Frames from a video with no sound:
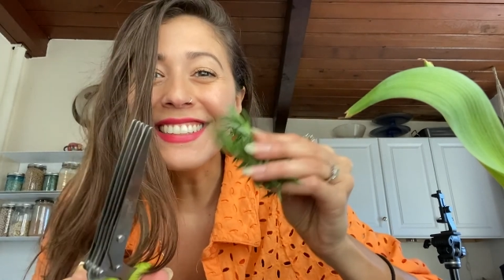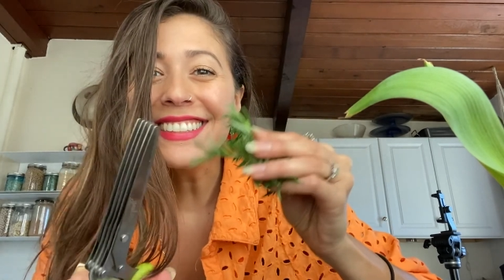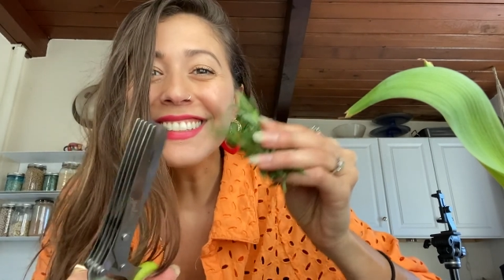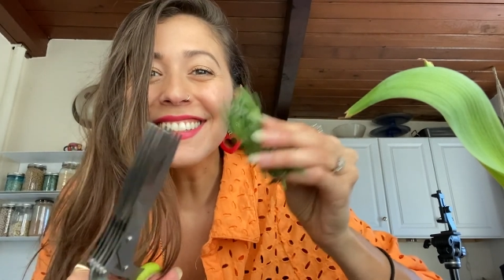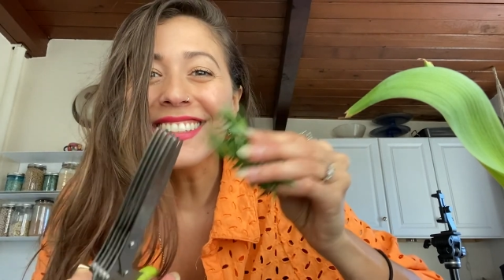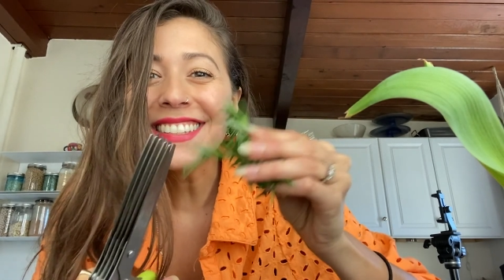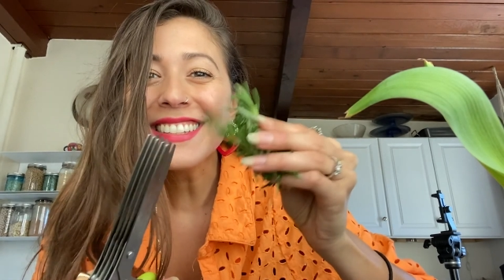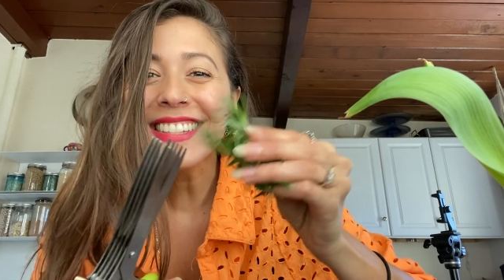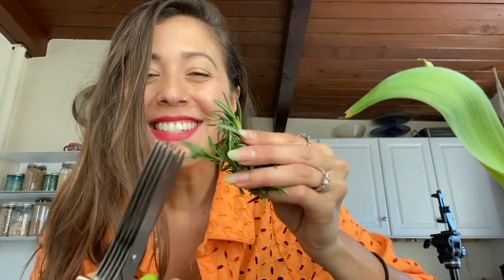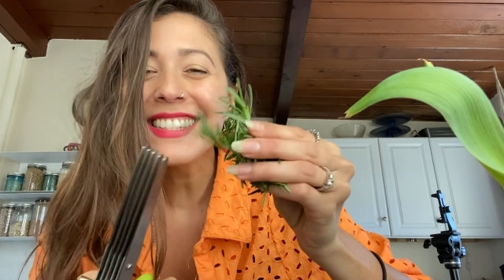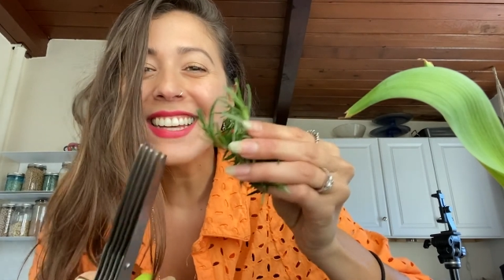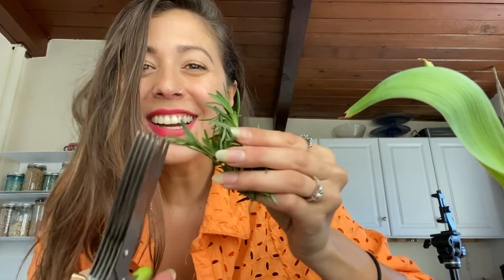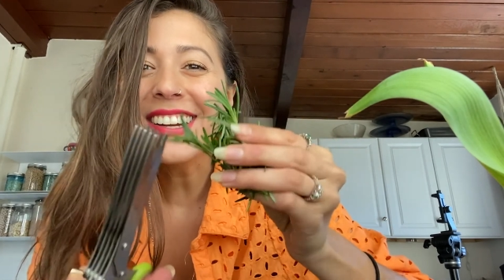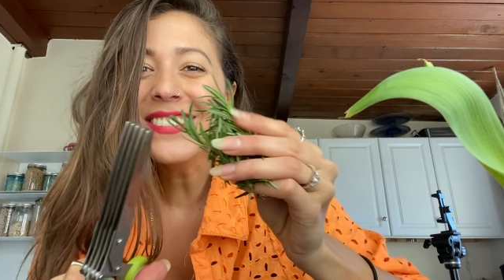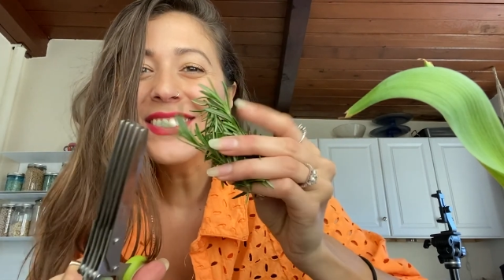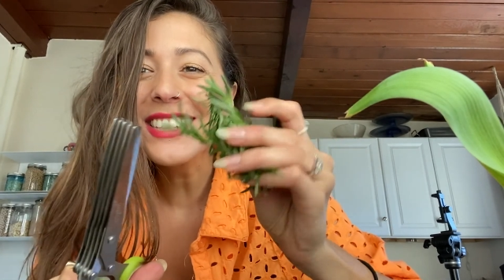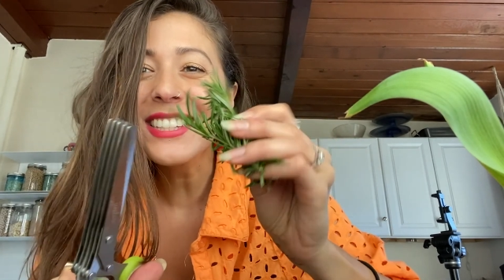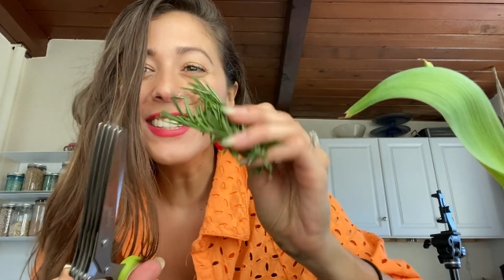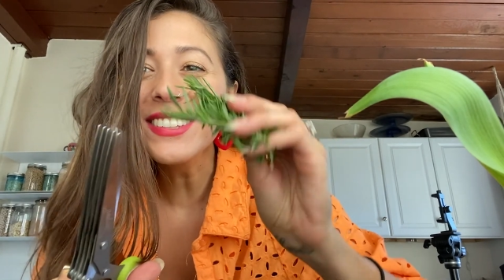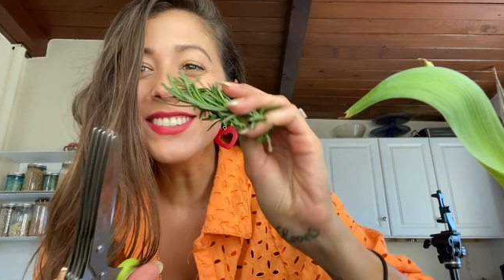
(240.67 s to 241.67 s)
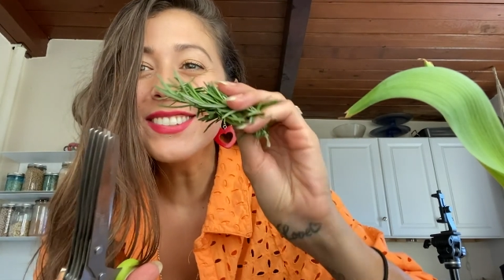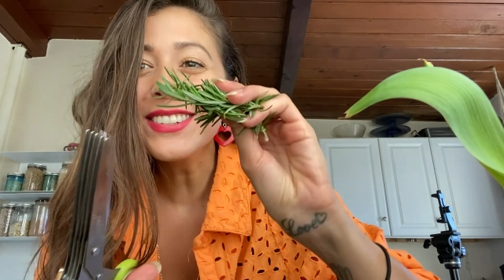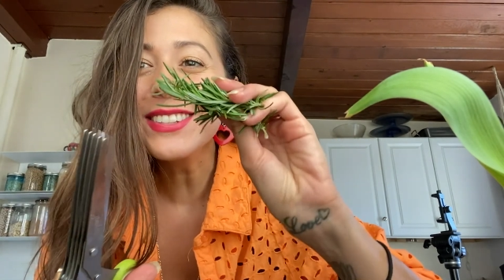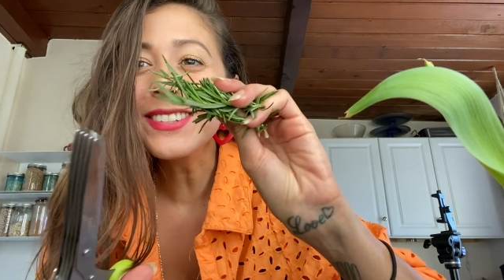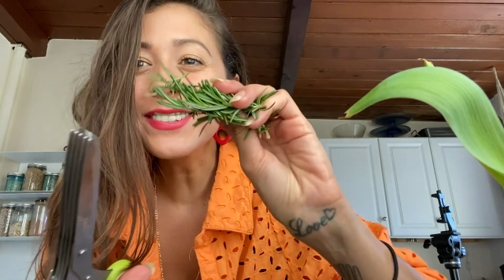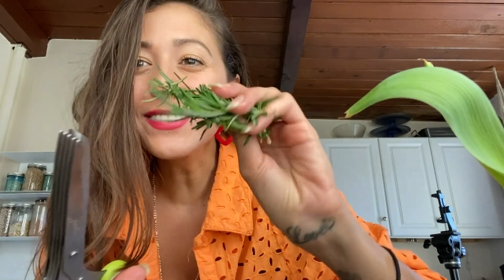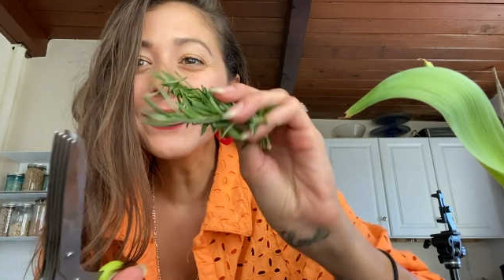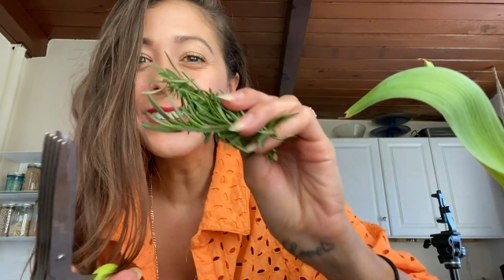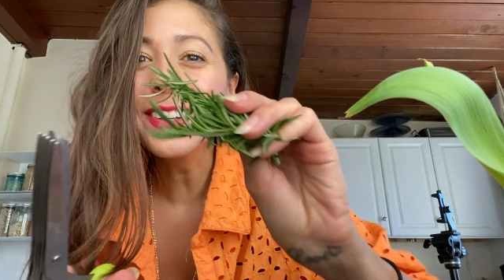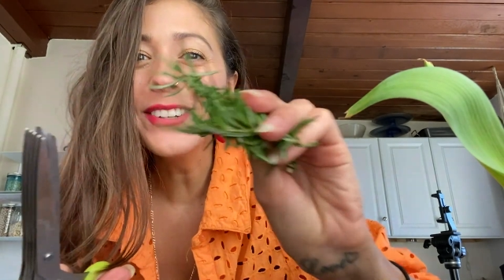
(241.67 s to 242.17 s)
It's time to use
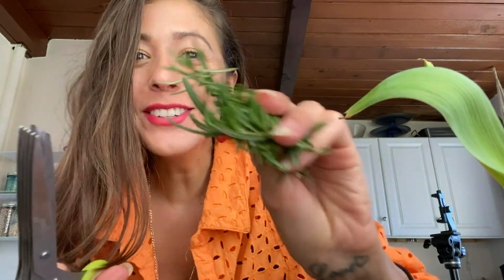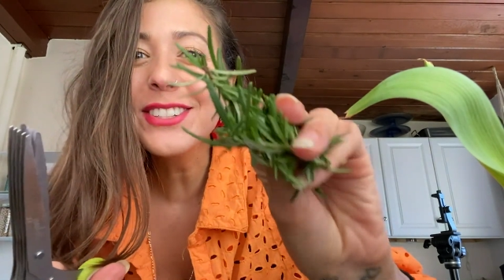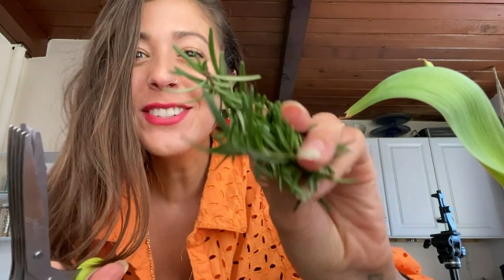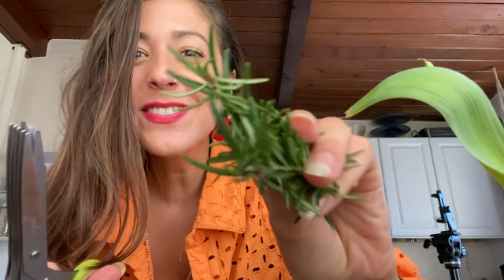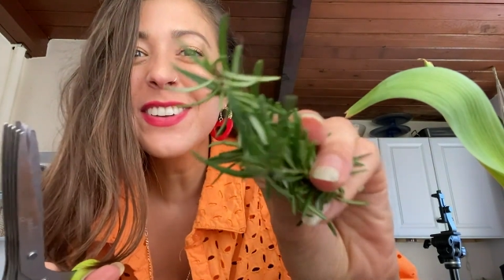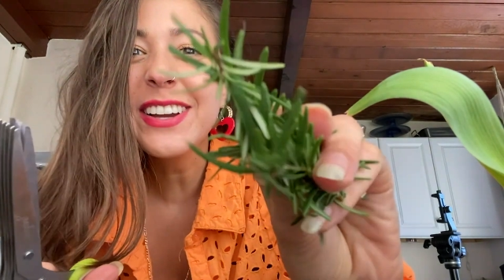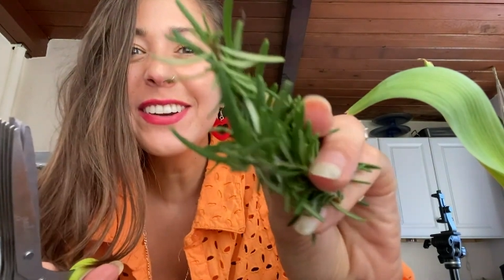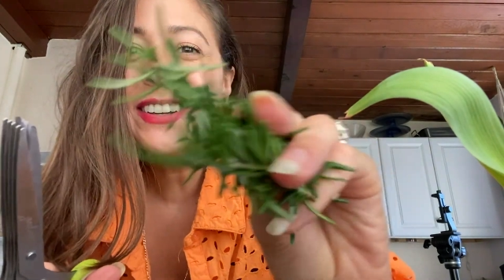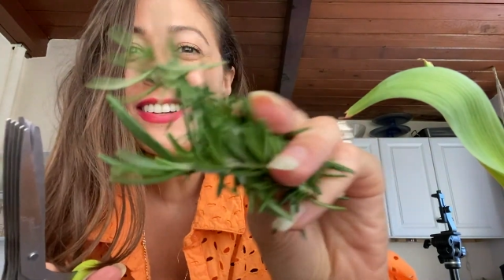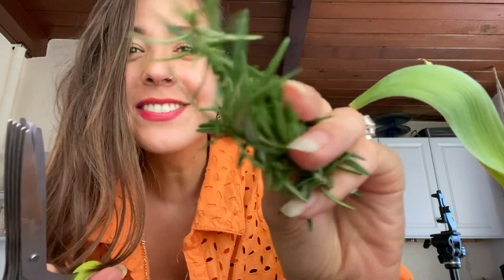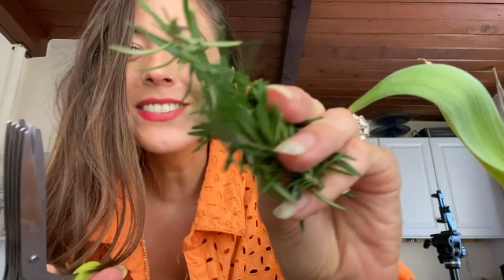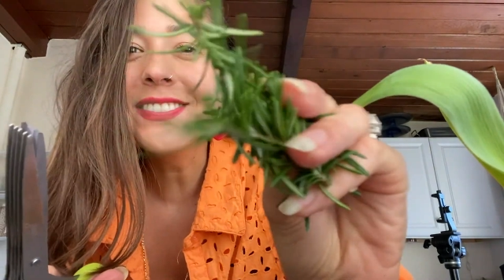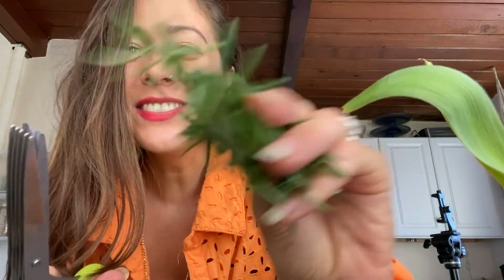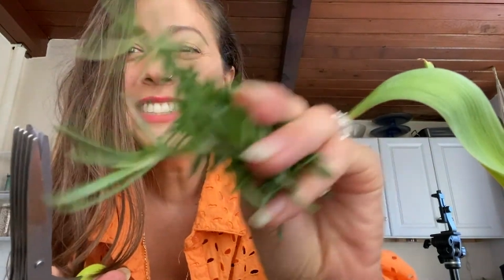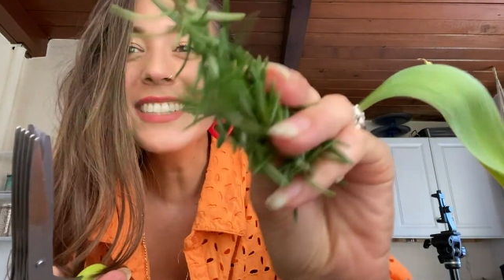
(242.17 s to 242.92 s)
the rosemary from